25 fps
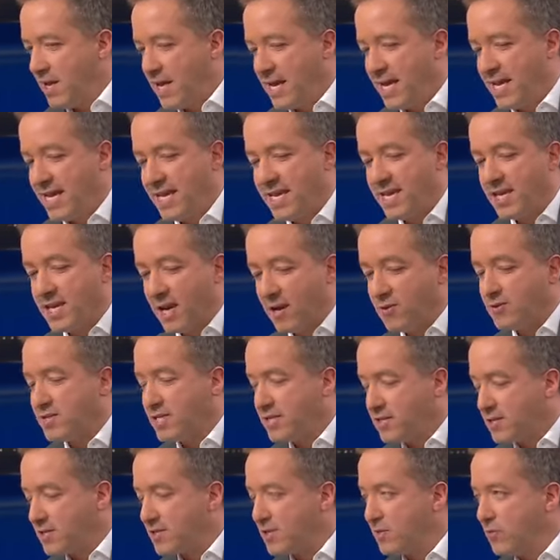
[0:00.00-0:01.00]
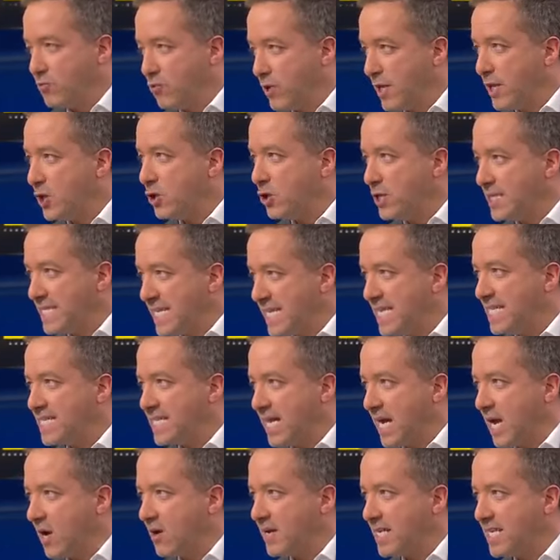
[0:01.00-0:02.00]
And he goes into some really good
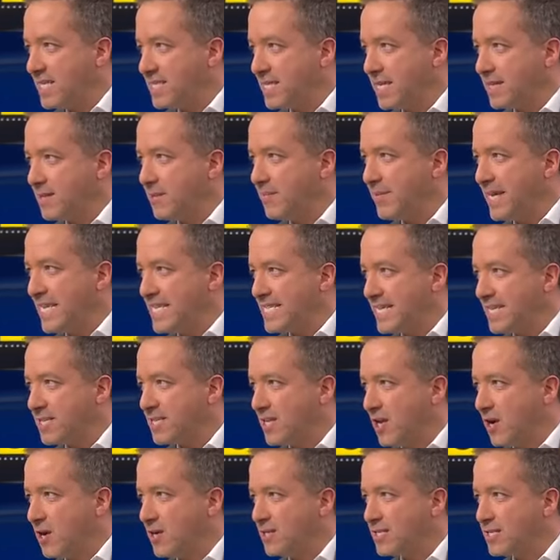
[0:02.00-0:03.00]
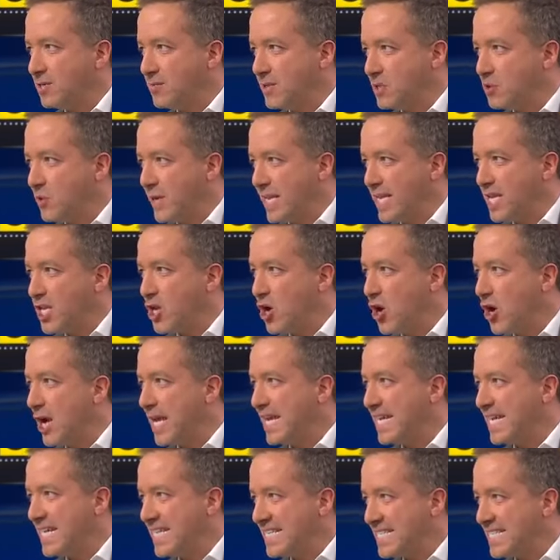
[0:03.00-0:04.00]
detail. He said the meetings lasted between
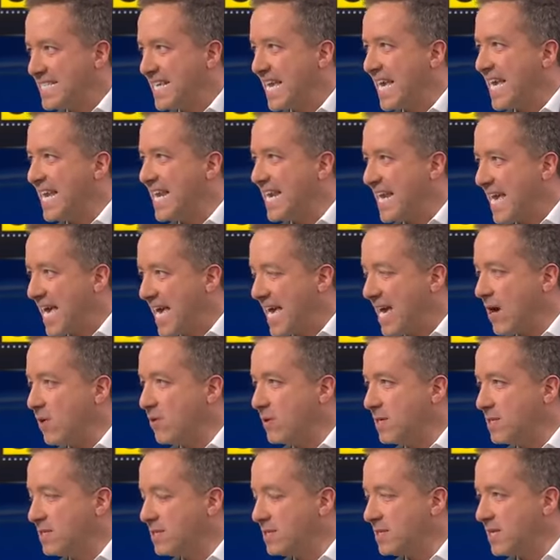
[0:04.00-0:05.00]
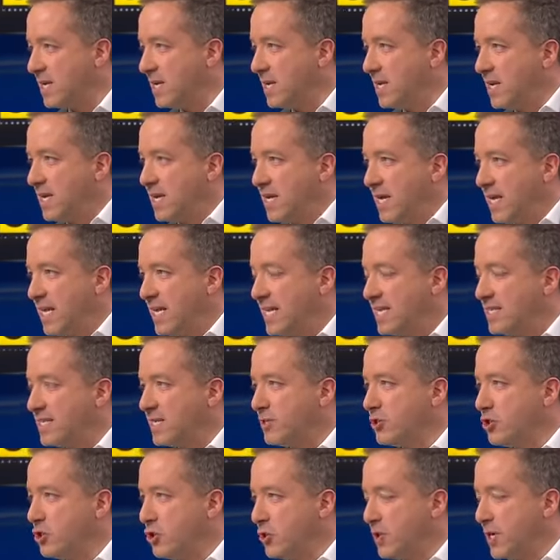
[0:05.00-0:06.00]
9 and 10 hours. And he
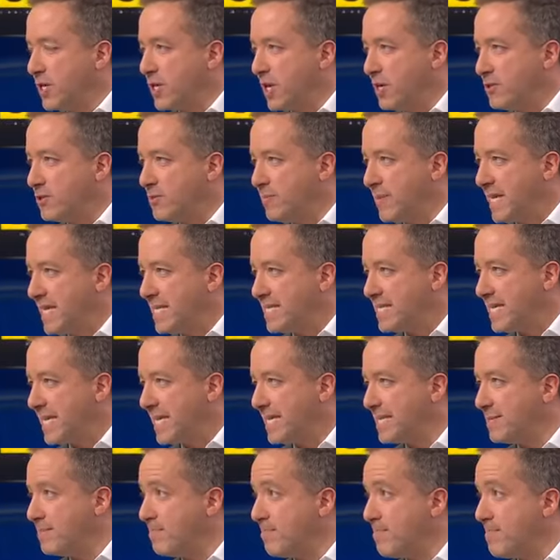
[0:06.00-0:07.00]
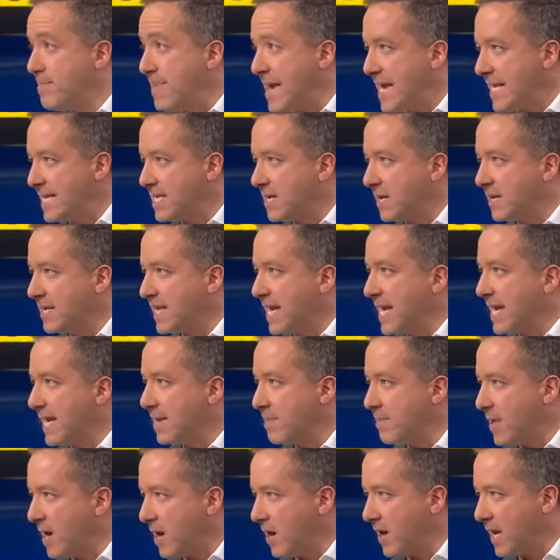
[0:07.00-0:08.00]
says during those meetings, Behdad
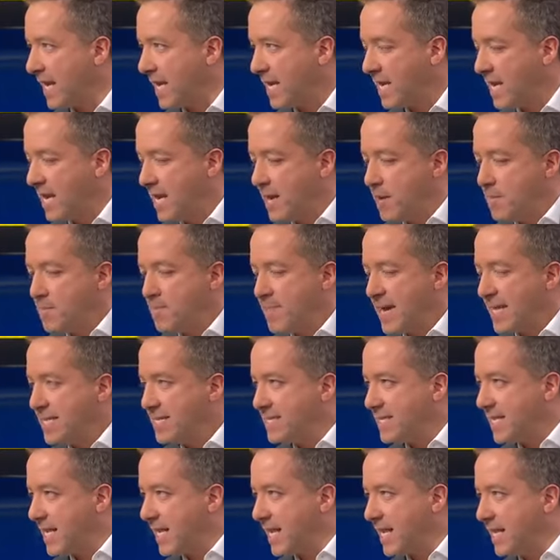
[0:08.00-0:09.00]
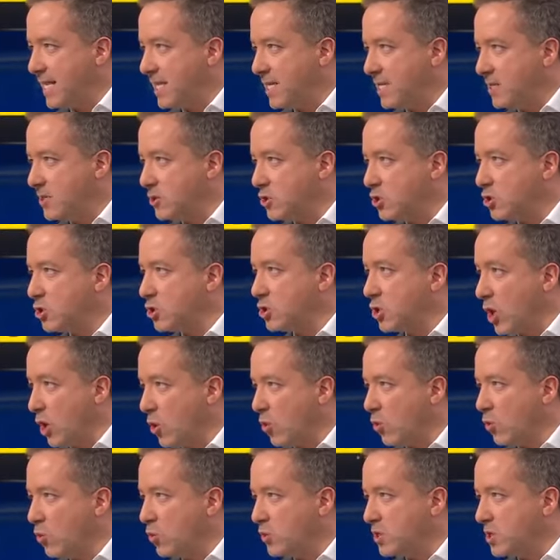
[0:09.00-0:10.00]
Ekbali basically
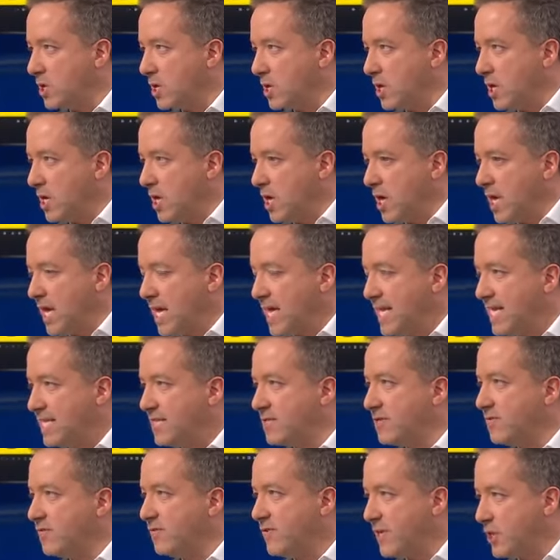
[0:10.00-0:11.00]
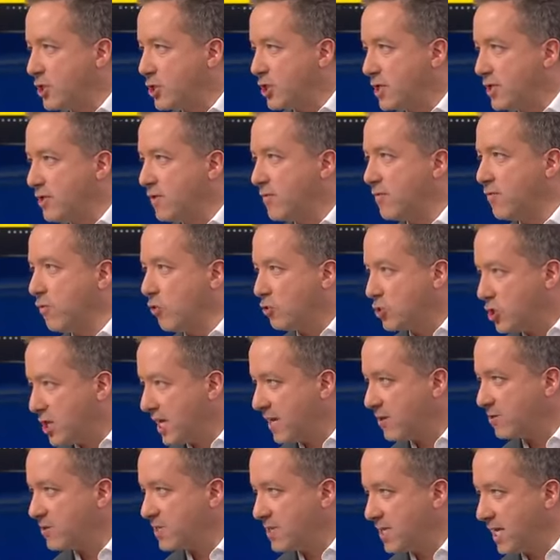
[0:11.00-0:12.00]
sold his vision for
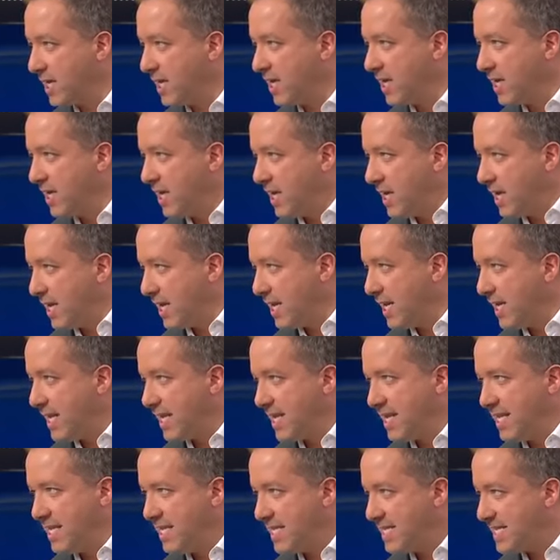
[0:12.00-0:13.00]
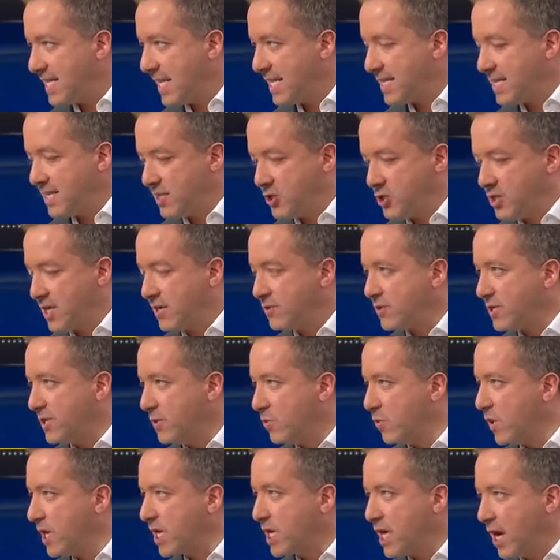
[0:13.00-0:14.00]
Chelsea. And he said that Chelsea
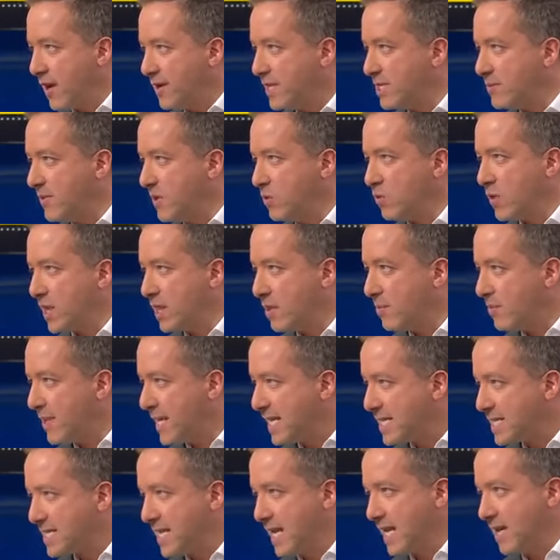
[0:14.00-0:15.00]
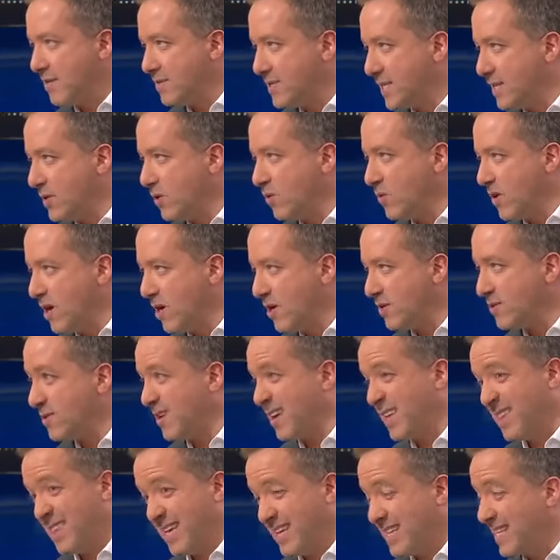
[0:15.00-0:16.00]
were going to be one of the biggest clubs in the world.
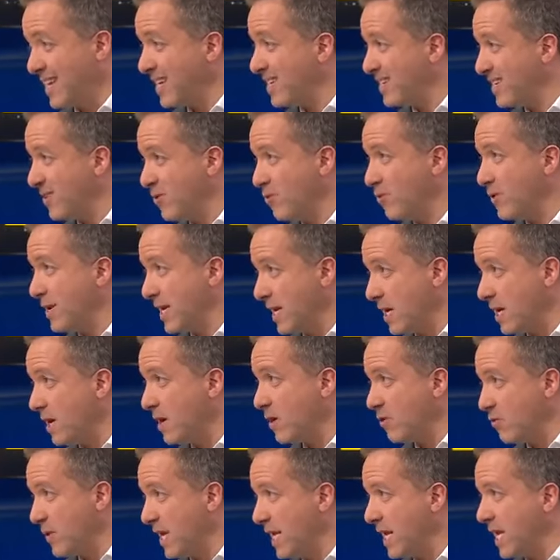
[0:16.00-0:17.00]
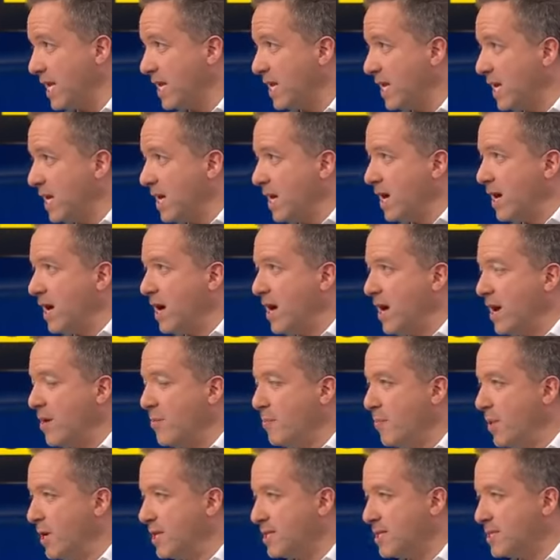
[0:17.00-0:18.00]
I think they already are, really.
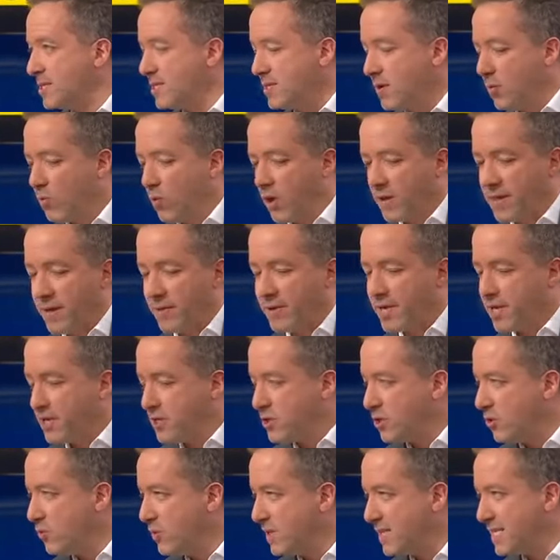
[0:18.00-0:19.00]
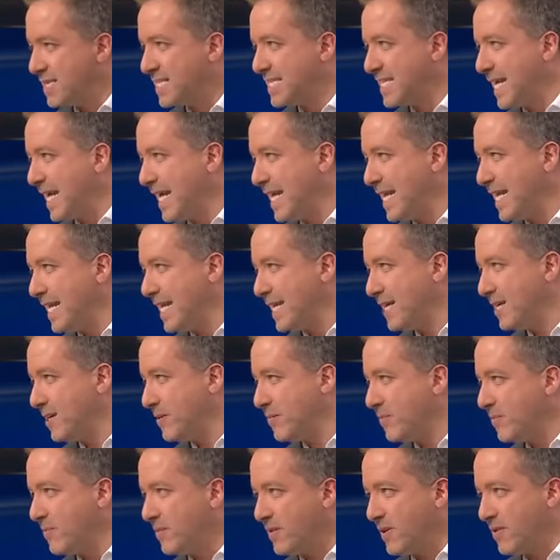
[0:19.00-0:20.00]
But what they were going to do with the
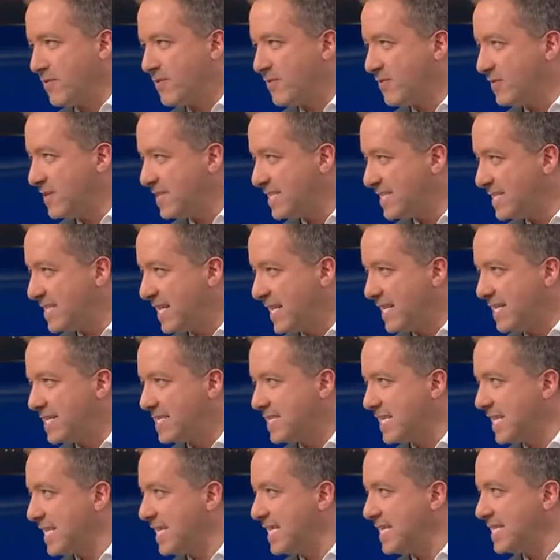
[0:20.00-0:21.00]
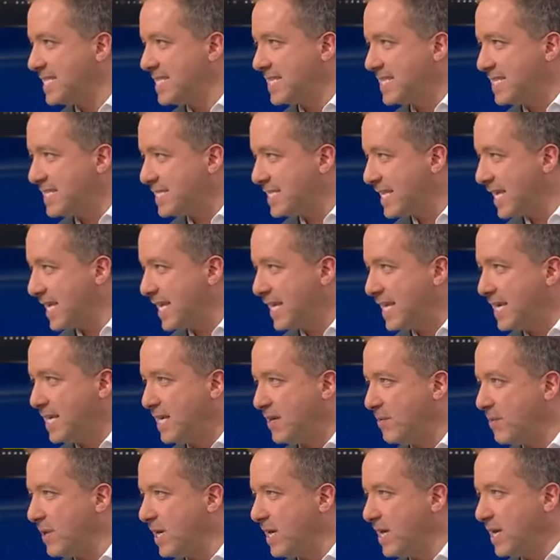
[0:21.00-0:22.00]
stadium, the facilities, the
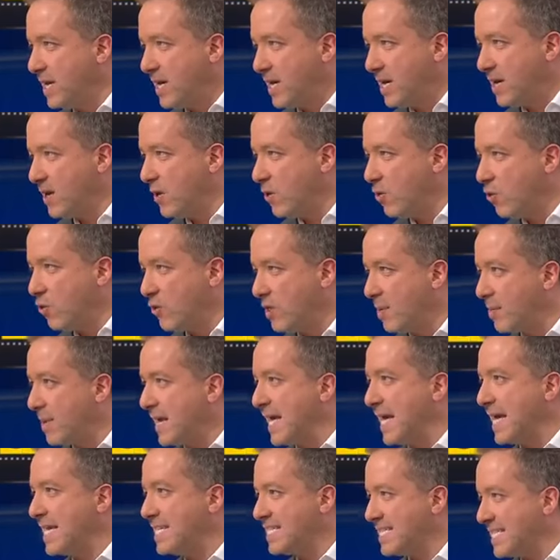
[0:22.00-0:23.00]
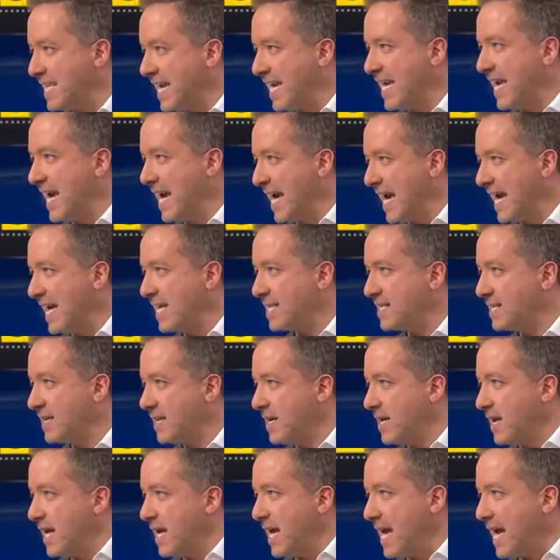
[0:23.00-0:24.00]
team, all the plans they had.
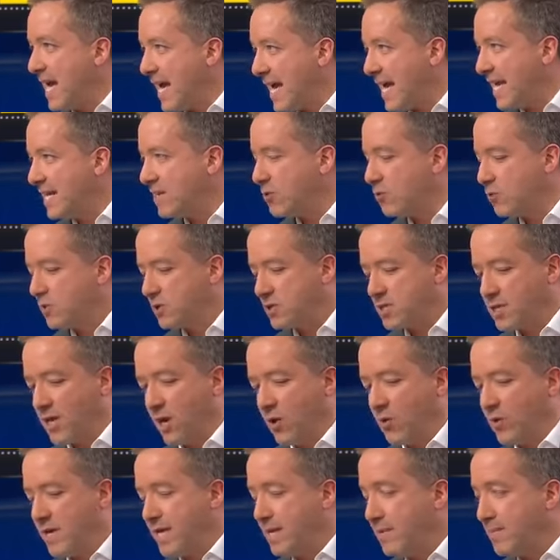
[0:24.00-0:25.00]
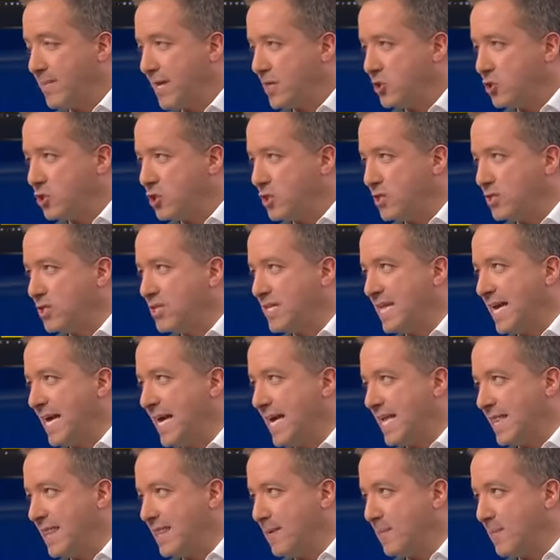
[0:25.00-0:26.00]
And also he mentions
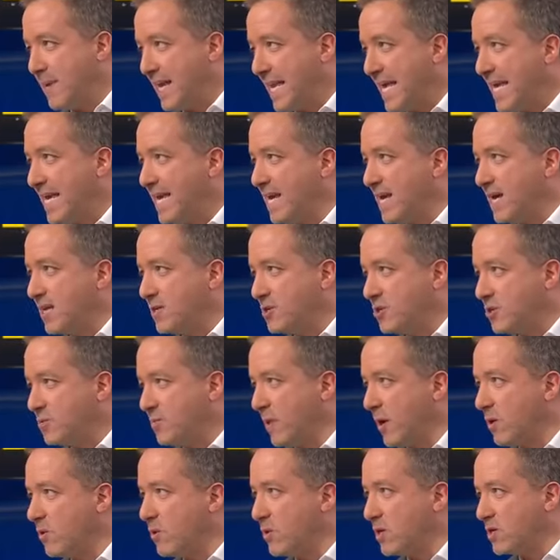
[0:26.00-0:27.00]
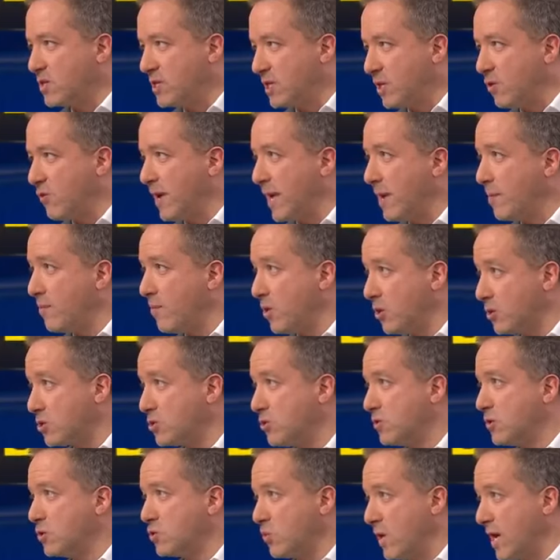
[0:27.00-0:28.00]
that the player spoke to Graham
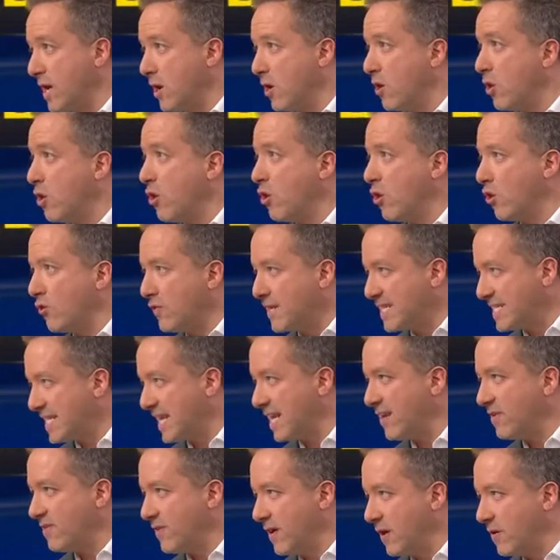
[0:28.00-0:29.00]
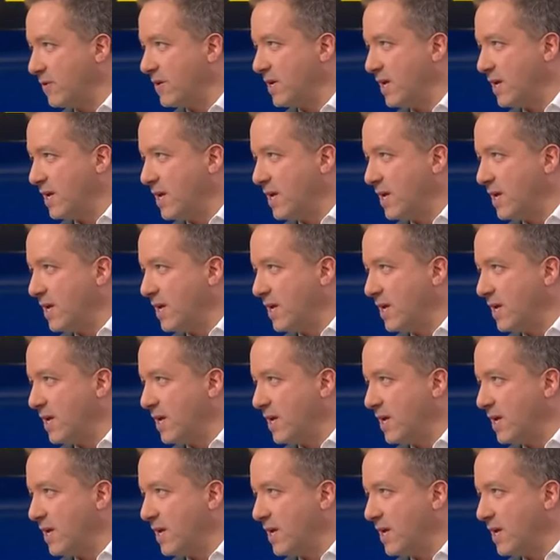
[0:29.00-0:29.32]
Potter as well on the telephone.